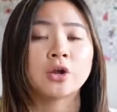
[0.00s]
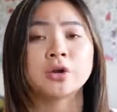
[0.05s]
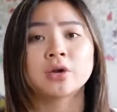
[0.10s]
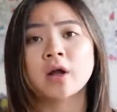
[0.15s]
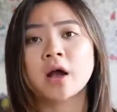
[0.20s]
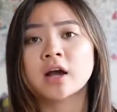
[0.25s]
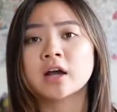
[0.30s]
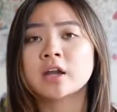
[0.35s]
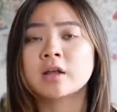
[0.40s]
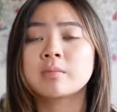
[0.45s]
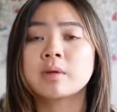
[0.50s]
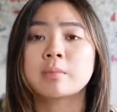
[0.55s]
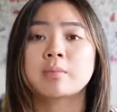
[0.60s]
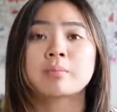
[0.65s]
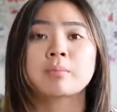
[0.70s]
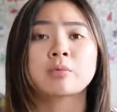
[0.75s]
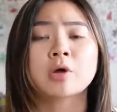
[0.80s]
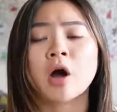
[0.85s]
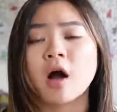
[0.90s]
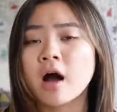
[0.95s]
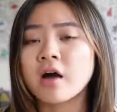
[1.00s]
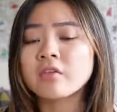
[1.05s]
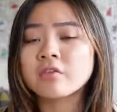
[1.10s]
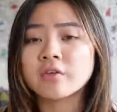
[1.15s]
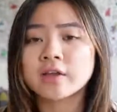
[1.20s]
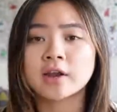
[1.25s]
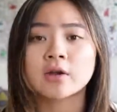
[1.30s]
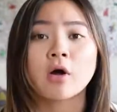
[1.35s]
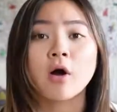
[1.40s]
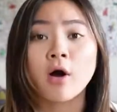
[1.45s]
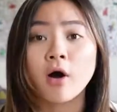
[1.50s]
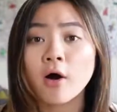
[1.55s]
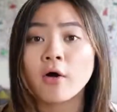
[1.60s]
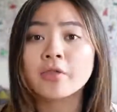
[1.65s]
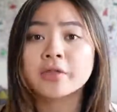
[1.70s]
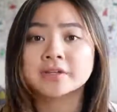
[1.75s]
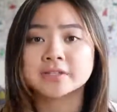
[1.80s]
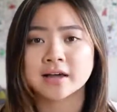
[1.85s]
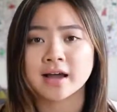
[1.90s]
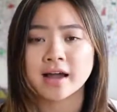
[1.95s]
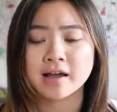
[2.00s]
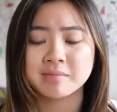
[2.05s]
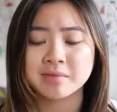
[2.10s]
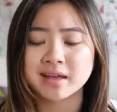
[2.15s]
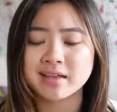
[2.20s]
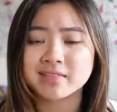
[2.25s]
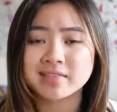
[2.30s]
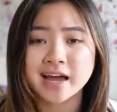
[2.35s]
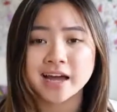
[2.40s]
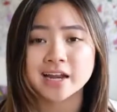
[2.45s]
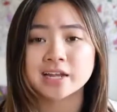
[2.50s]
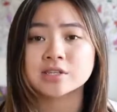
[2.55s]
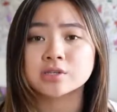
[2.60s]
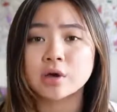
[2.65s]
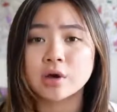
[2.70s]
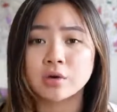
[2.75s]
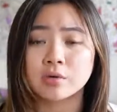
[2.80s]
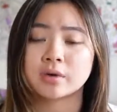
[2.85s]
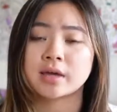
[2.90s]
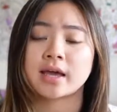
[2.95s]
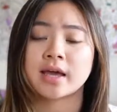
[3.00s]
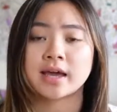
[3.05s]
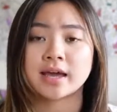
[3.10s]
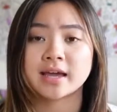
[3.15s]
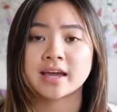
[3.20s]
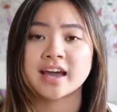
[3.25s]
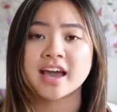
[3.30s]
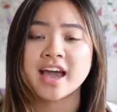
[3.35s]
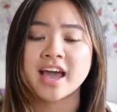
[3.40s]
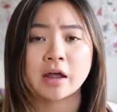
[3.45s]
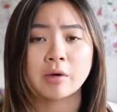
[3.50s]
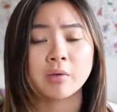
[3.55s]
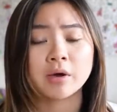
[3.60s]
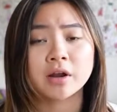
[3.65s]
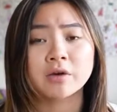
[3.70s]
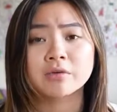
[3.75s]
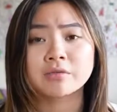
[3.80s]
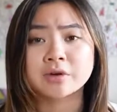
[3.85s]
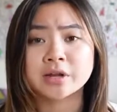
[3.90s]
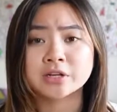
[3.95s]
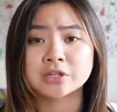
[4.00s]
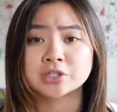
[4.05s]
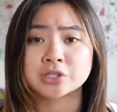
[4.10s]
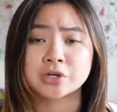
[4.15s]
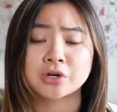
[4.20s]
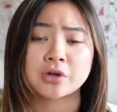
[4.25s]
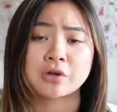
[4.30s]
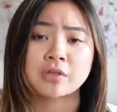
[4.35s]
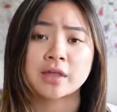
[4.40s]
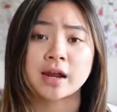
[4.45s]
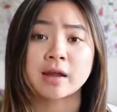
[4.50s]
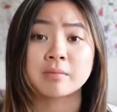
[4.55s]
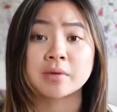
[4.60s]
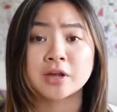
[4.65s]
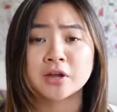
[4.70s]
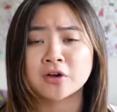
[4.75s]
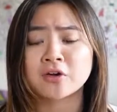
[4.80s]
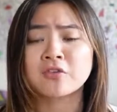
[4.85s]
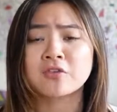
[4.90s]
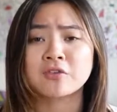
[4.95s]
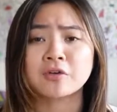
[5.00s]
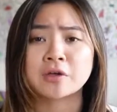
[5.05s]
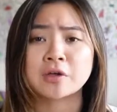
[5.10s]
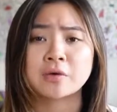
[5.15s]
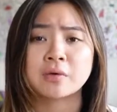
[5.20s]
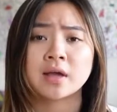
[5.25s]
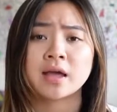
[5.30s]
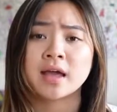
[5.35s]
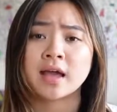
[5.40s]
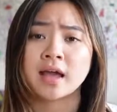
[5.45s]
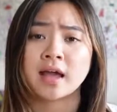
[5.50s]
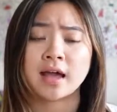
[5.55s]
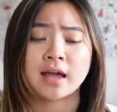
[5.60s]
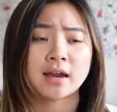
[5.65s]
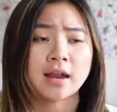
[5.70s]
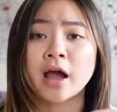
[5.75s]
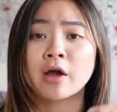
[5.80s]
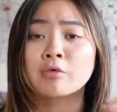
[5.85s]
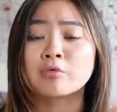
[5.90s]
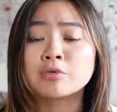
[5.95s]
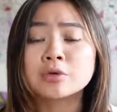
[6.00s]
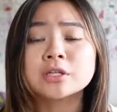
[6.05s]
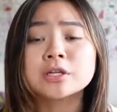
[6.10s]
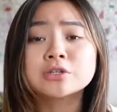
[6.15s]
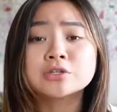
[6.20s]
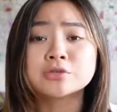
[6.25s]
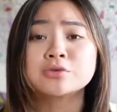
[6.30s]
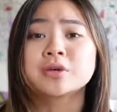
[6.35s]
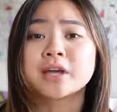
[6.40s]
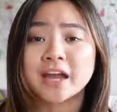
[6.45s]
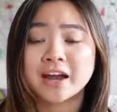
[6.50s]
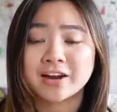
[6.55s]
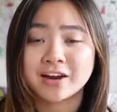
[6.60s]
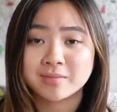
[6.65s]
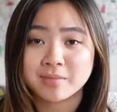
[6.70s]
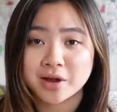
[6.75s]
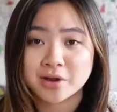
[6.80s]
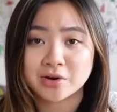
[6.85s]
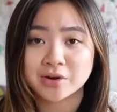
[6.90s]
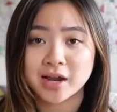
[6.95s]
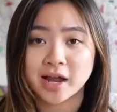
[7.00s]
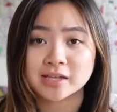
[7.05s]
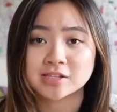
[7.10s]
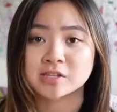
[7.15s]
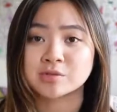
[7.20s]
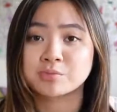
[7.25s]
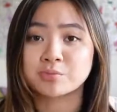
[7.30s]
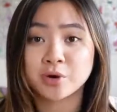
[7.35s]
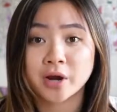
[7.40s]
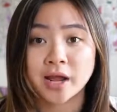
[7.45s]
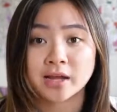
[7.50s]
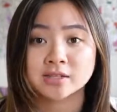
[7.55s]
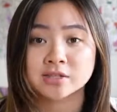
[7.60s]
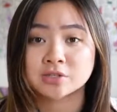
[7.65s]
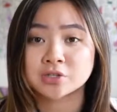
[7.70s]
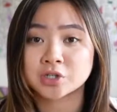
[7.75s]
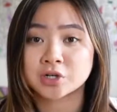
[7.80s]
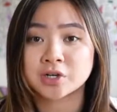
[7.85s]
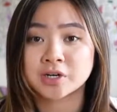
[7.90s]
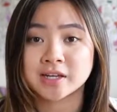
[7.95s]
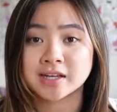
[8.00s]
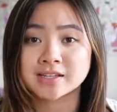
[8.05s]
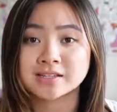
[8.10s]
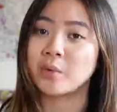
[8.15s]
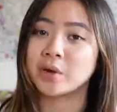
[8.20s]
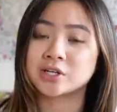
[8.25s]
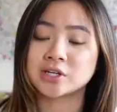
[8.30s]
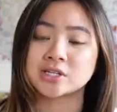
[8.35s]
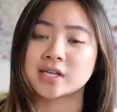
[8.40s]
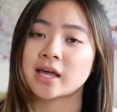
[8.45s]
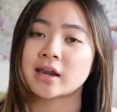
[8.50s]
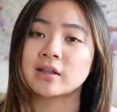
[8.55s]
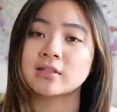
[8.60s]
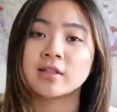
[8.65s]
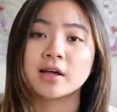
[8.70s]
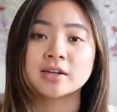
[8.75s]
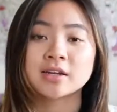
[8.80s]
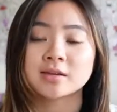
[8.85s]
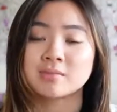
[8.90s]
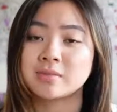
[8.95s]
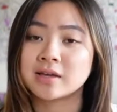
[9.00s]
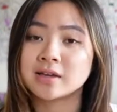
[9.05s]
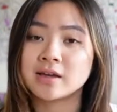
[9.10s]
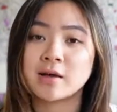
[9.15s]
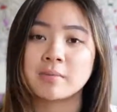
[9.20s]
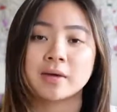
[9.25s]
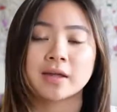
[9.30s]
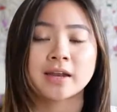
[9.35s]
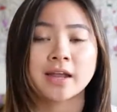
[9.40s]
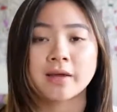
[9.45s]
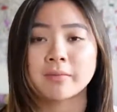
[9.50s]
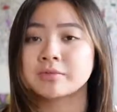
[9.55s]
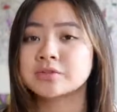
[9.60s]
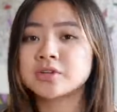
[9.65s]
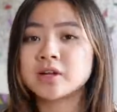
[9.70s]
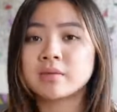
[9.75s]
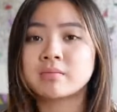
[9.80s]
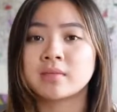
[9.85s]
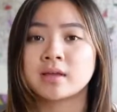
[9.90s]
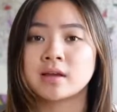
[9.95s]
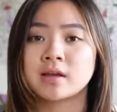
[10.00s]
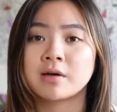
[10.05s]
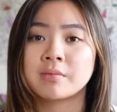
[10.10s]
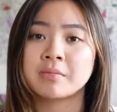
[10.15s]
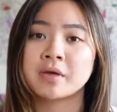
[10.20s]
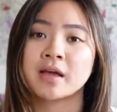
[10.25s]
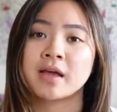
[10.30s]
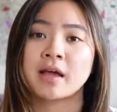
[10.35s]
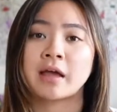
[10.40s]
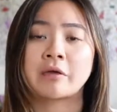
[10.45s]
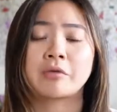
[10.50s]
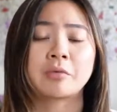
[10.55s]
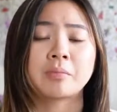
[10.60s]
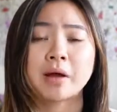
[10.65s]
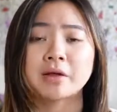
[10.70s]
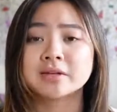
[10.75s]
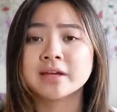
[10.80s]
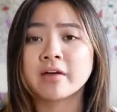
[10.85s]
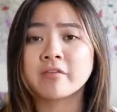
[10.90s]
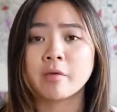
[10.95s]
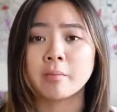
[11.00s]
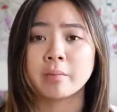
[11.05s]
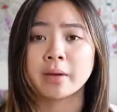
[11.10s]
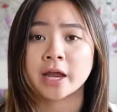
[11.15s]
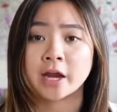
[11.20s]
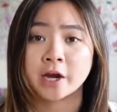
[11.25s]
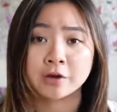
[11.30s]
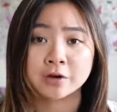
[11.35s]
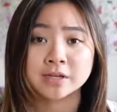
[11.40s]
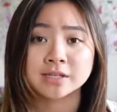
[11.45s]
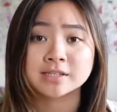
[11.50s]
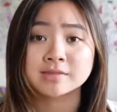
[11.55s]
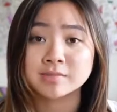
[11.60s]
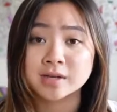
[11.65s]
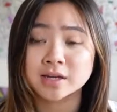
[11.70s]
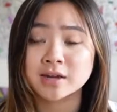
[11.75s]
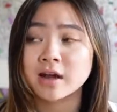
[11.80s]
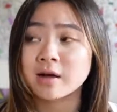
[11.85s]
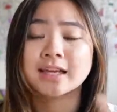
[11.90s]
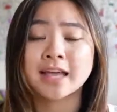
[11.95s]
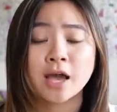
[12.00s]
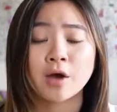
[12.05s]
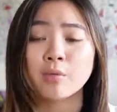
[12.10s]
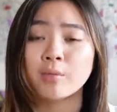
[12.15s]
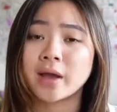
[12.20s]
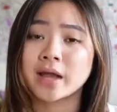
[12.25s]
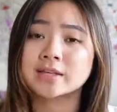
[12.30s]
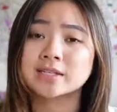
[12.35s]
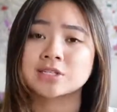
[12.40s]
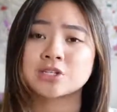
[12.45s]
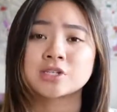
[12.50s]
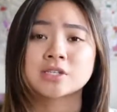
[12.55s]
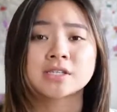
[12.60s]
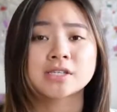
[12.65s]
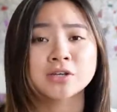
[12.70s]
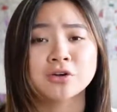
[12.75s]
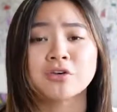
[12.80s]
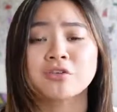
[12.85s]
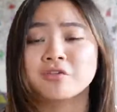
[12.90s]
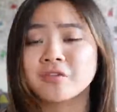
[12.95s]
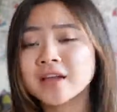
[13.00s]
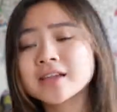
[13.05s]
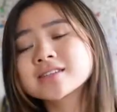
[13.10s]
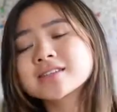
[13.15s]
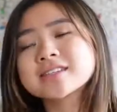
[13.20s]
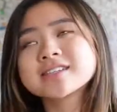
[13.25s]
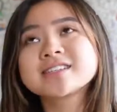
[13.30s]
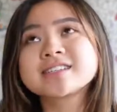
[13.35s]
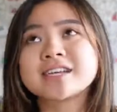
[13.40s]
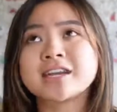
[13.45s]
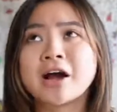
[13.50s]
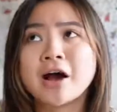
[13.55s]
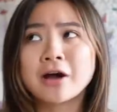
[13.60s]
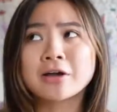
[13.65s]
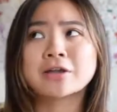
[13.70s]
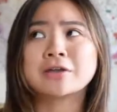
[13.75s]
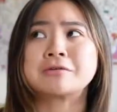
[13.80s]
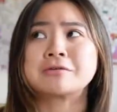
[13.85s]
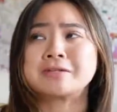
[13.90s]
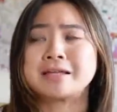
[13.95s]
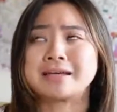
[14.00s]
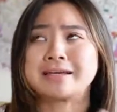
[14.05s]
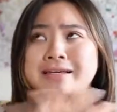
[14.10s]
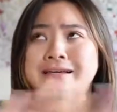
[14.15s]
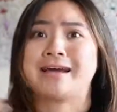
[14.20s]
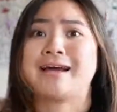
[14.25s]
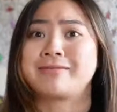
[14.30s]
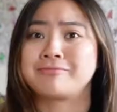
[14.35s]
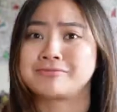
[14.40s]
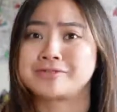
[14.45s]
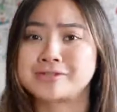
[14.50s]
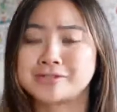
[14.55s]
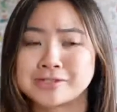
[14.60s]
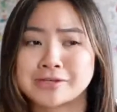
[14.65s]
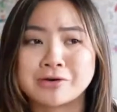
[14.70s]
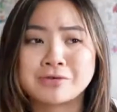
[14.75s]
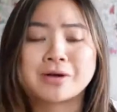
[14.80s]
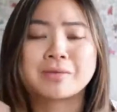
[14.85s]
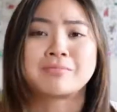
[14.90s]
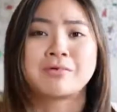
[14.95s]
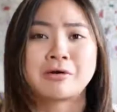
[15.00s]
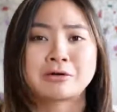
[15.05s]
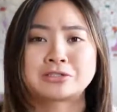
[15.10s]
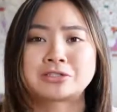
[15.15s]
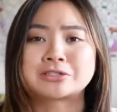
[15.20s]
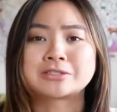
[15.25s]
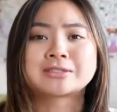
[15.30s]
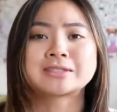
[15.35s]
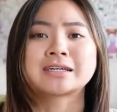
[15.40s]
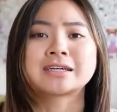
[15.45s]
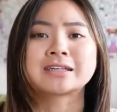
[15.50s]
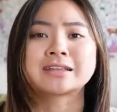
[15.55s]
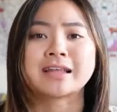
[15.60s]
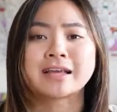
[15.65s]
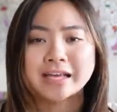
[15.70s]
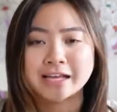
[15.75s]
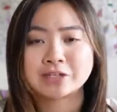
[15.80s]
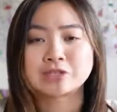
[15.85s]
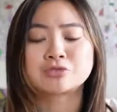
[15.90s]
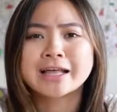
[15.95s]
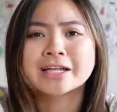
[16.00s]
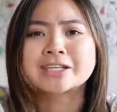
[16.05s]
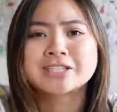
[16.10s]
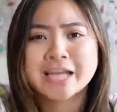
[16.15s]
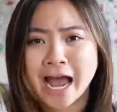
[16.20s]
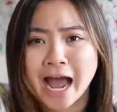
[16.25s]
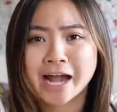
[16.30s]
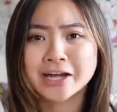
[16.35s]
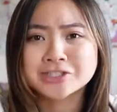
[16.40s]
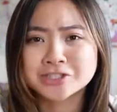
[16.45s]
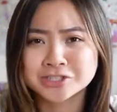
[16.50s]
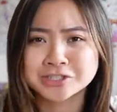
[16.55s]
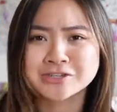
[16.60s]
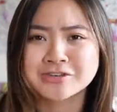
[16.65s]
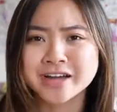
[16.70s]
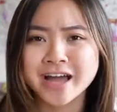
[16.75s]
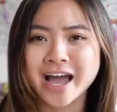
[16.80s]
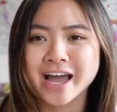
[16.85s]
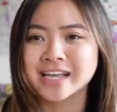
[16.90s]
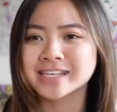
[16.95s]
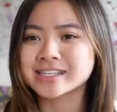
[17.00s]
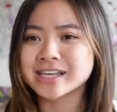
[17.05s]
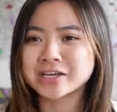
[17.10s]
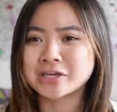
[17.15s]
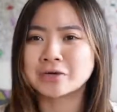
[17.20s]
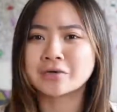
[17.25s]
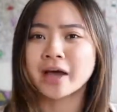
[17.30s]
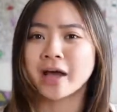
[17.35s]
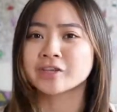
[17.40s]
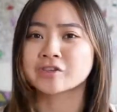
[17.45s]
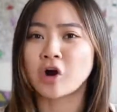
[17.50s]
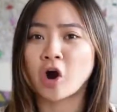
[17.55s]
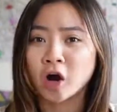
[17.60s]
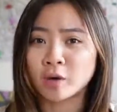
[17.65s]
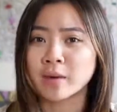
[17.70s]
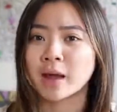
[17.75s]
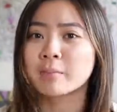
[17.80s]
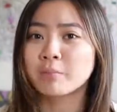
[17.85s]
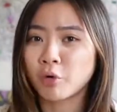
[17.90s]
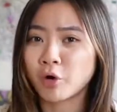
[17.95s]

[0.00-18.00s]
You're not gonna be confident all the time, and that is okay. And I wanna reassure you that I'm here for you, and I really do care about your guys' brands and journeys. We just had a London meetup, an Amsterdam meetup, and we're about to have a Paris meetup. I can't wait to just see your faces and hug you. Like, I'm so emotionally like attached to you guys. Like, you guys are my